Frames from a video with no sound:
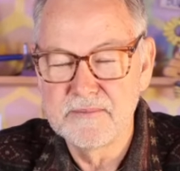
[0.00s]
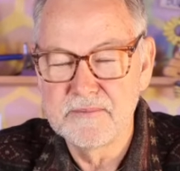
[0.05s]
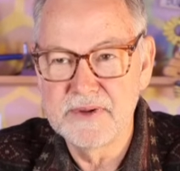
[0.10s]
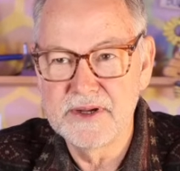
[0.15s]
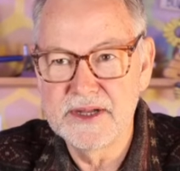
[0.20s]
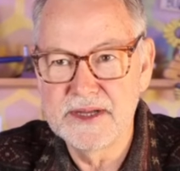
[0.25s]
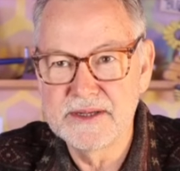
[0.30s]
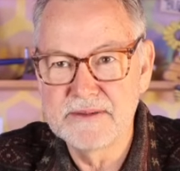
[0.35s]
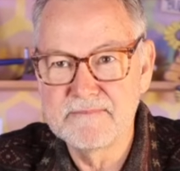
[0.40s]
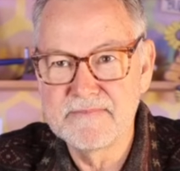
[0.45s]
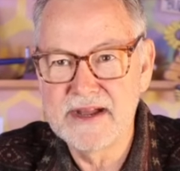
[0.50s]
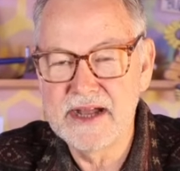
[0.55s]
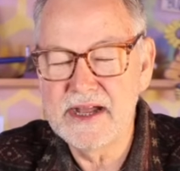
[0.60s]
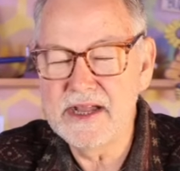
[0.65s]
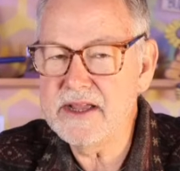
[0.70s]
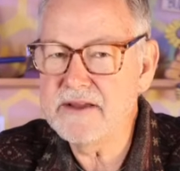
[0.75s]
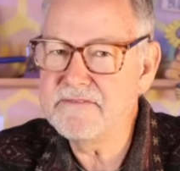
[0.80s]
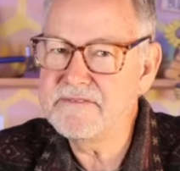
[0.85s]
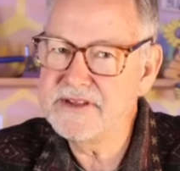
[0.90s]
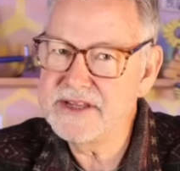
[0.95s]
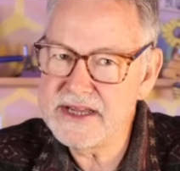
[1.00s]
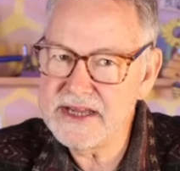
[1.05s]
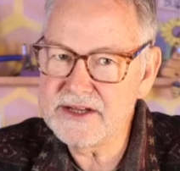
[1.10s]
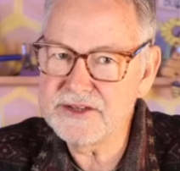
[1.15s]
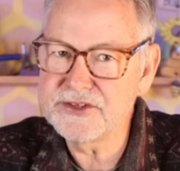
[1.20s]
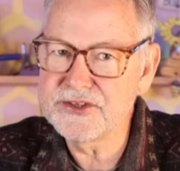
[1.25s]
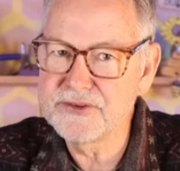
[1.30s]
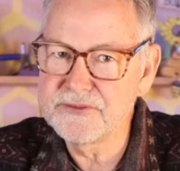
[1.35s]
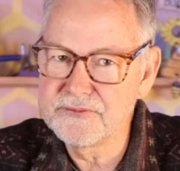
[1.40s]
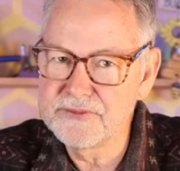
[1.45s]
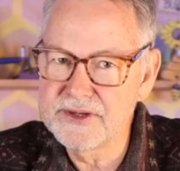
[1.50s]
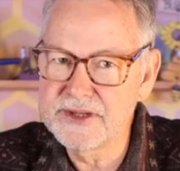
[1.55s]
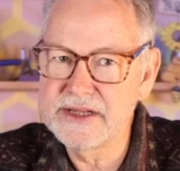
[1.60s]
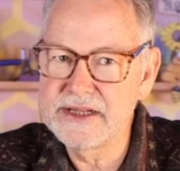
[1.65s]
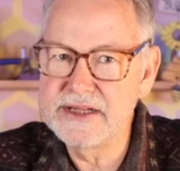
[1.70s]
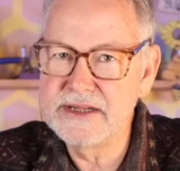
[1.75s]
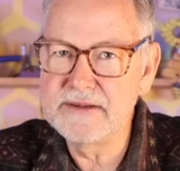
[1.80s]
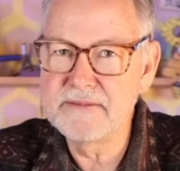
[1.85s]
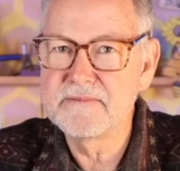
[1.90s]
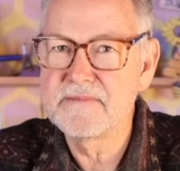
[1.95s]
But I have yet to
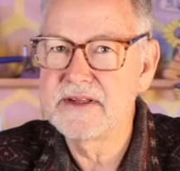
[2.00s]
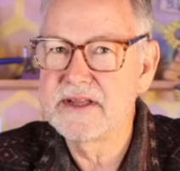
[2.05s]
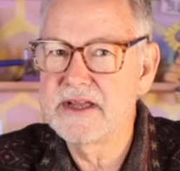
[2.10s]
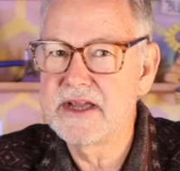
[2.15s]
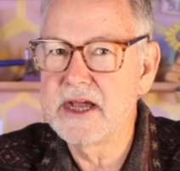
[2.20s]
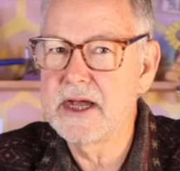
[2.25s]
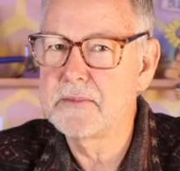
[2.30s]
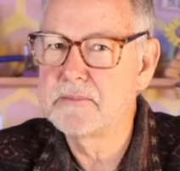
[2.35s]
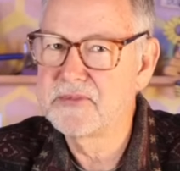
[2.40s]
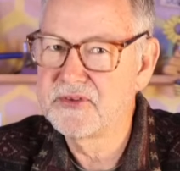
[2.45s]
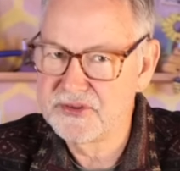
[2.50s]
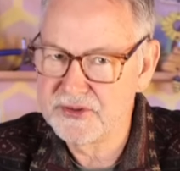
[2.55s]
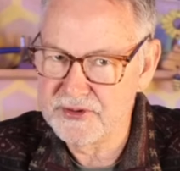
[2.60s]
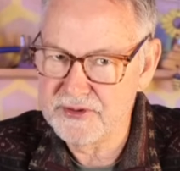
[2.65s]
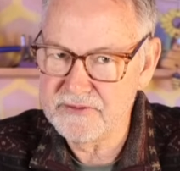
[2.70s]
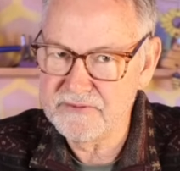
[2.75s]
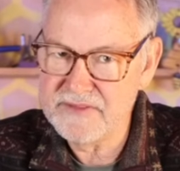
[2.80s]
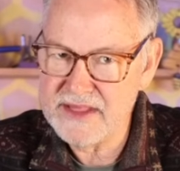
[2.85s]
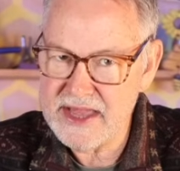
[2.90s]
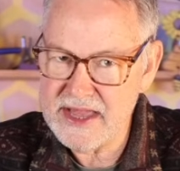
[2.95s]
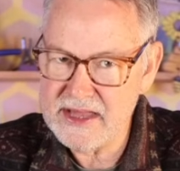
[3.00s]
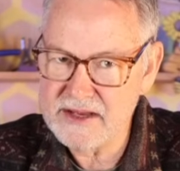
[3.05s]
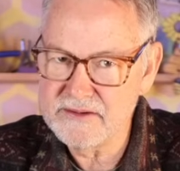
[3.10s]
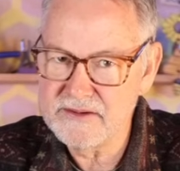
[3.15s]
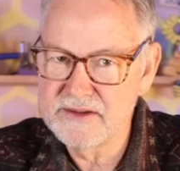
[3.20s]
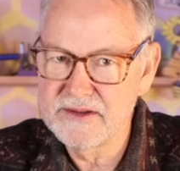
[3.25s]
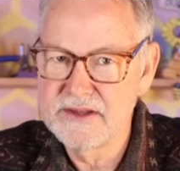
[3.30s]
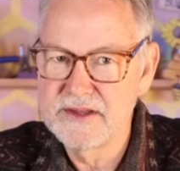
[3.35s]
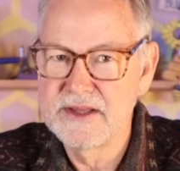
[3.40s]
really observe that,